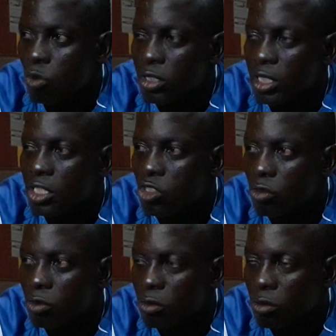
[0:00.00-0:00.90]

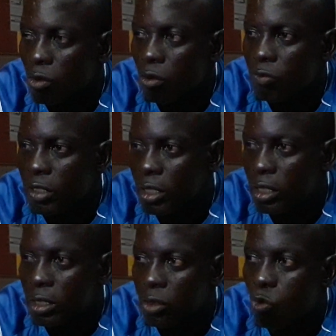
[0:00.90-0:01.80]
contention of
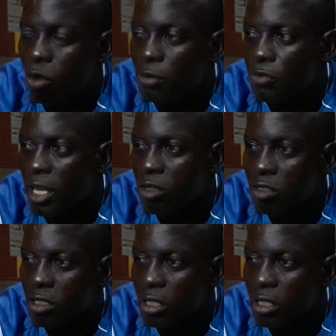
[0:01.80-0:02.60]
the qualifiers.